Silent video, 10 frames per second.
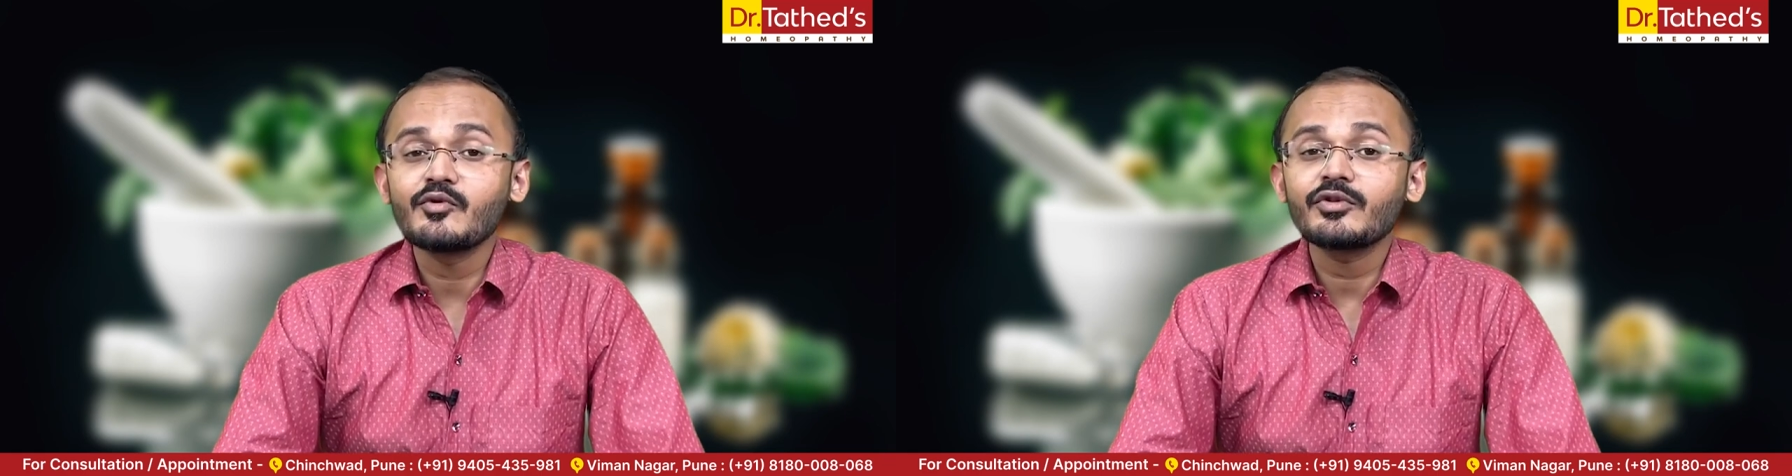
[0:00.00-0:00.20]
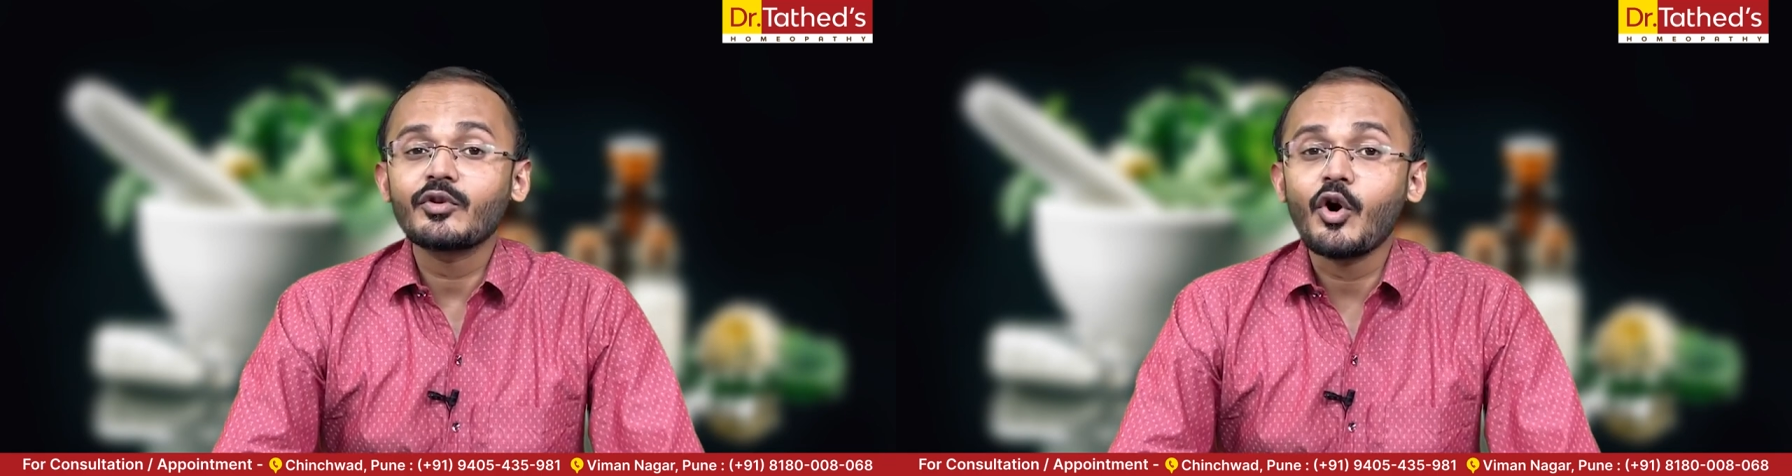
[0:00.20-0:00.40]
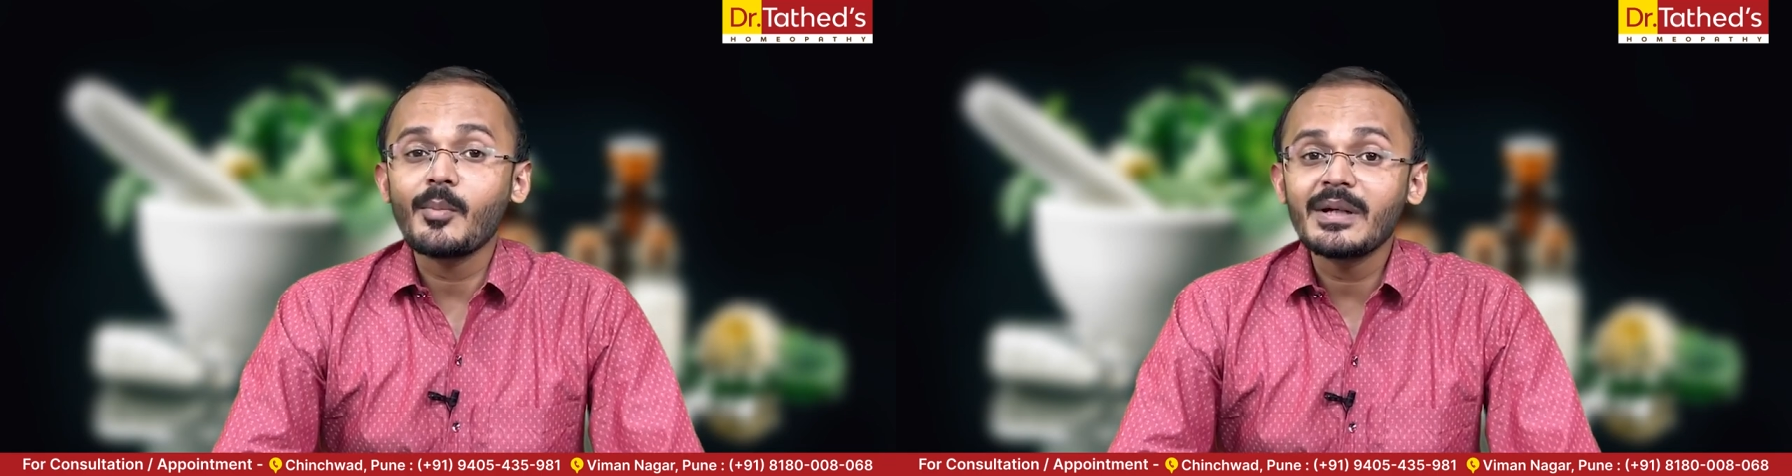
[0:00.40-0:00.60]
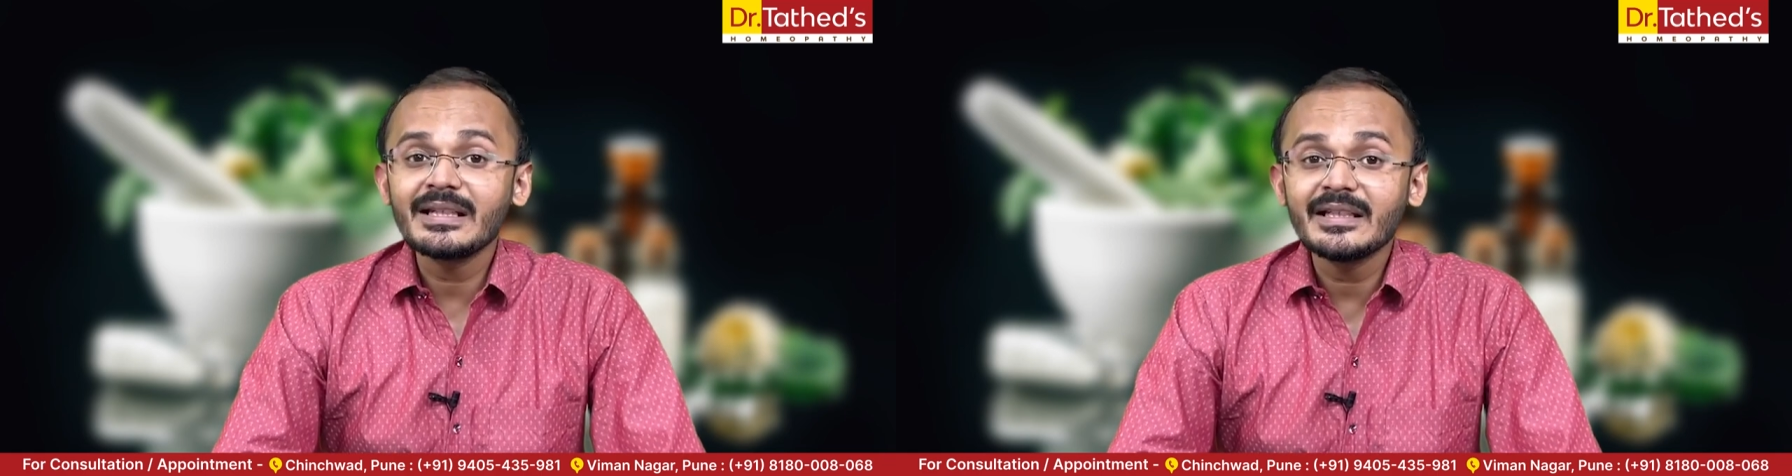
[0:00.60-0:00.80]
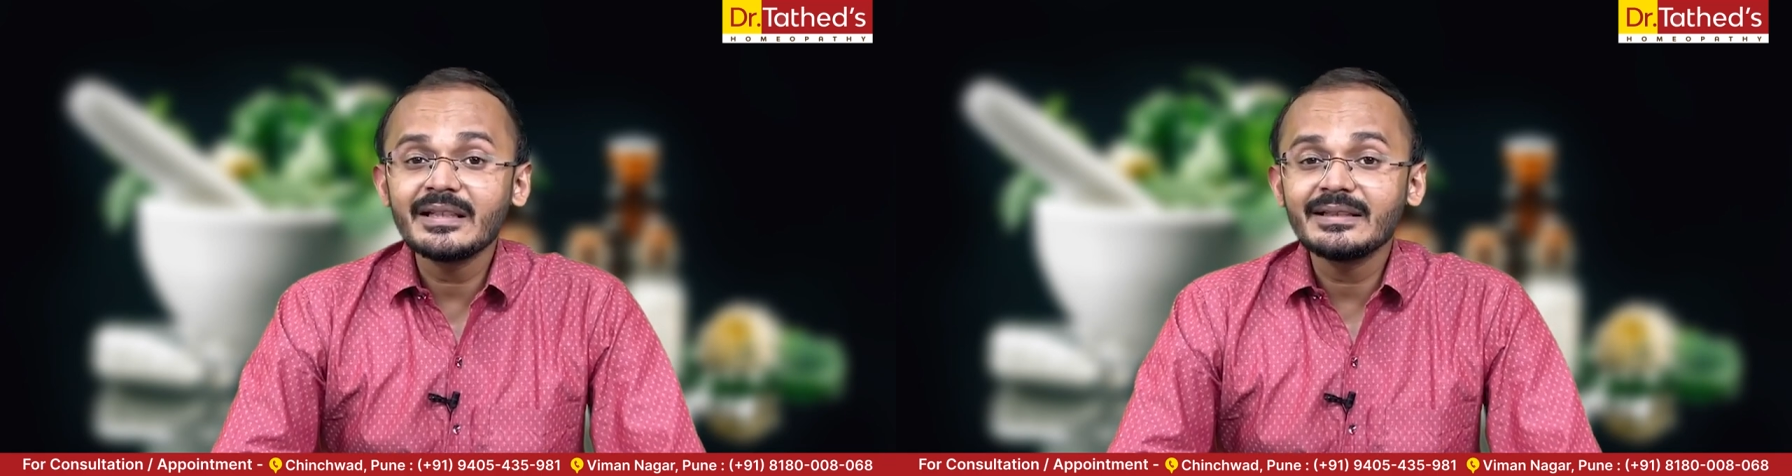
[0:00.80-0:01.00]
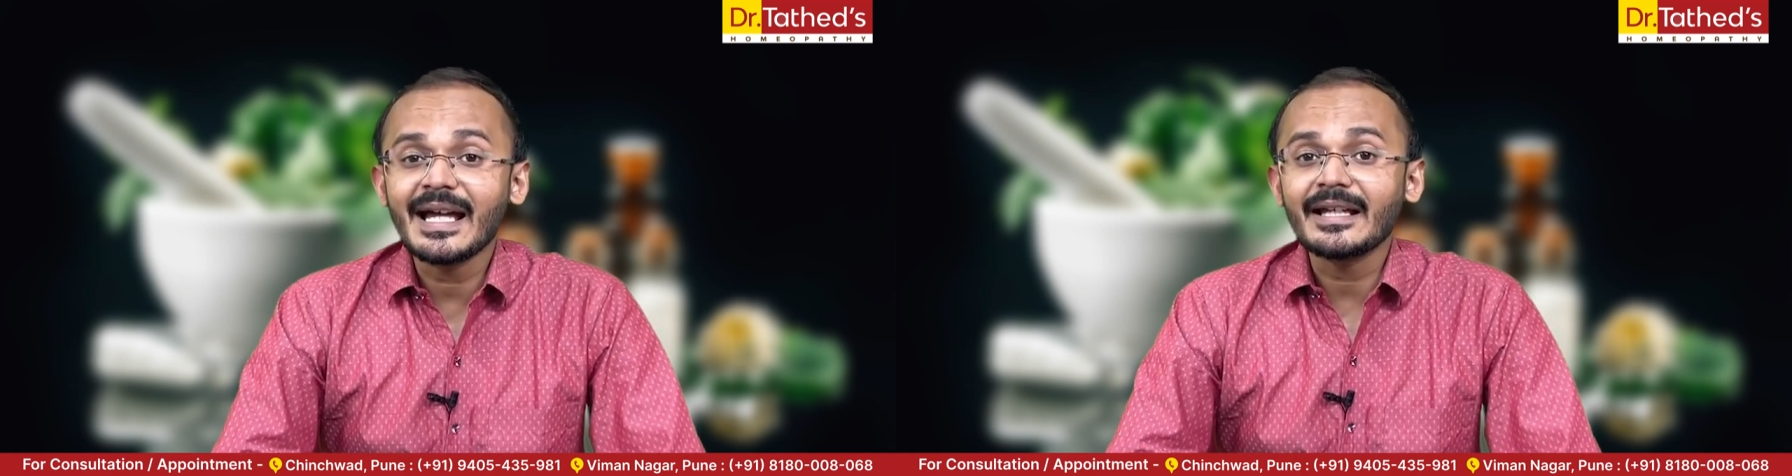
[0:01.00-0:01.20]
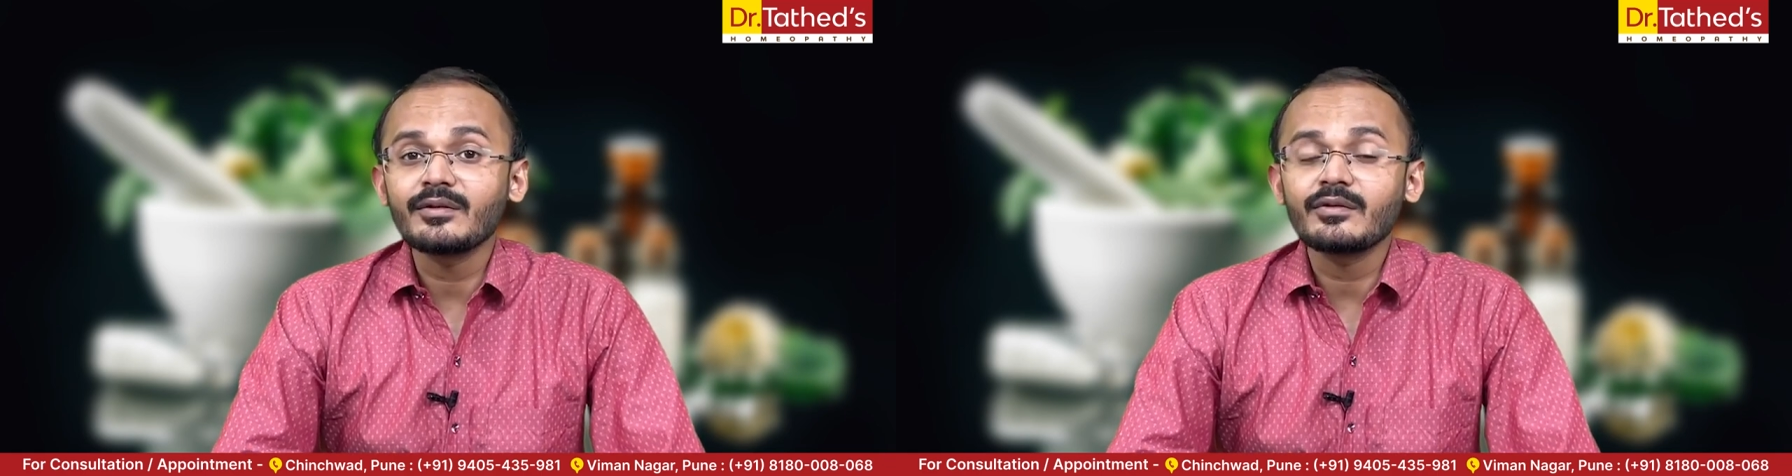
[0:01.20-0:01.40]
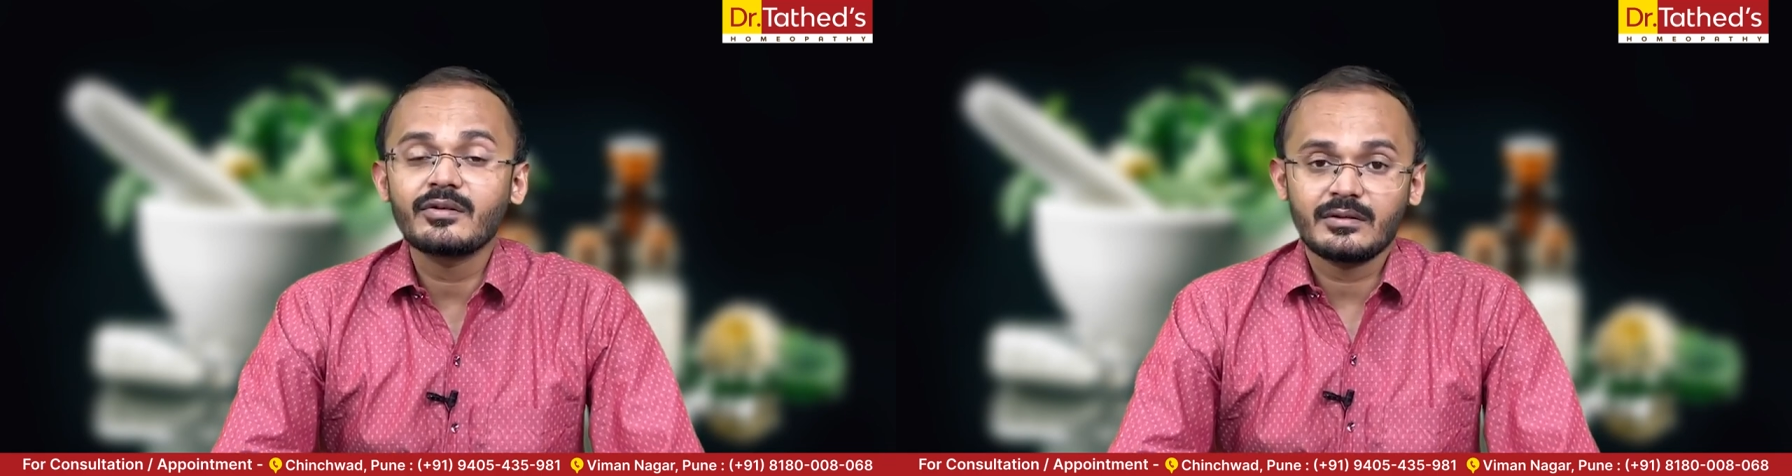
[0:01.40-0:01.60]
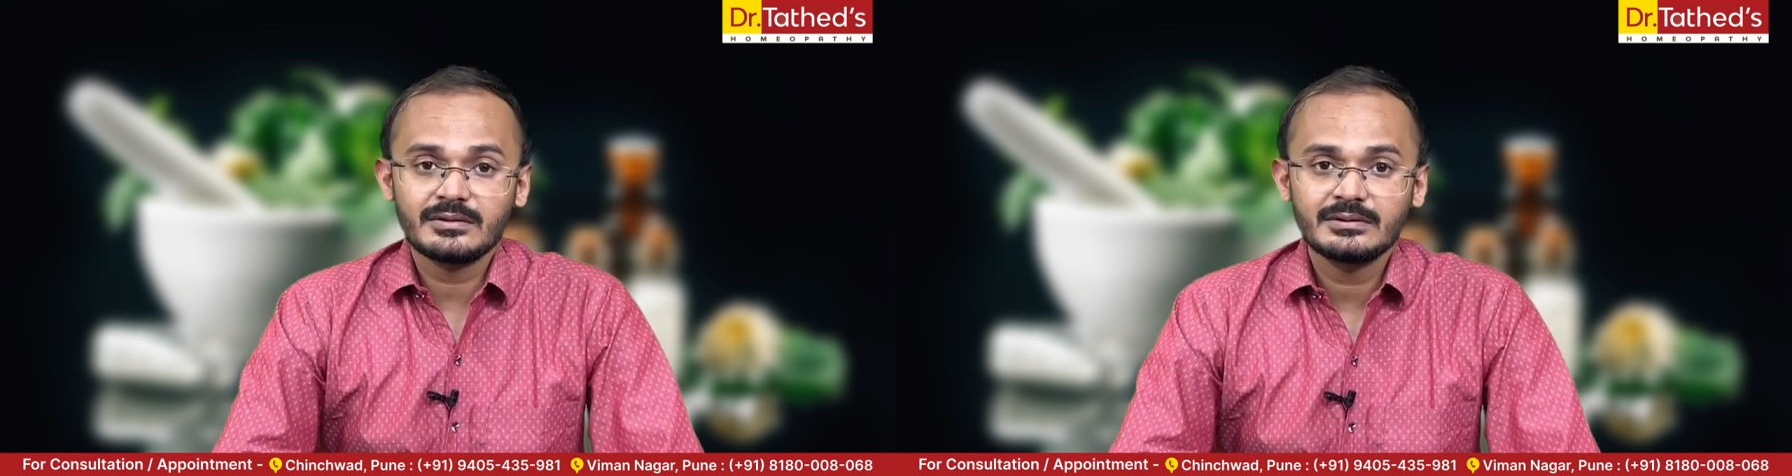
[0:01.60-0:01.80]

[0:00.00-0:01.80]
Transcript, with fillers: most commonly diagnosed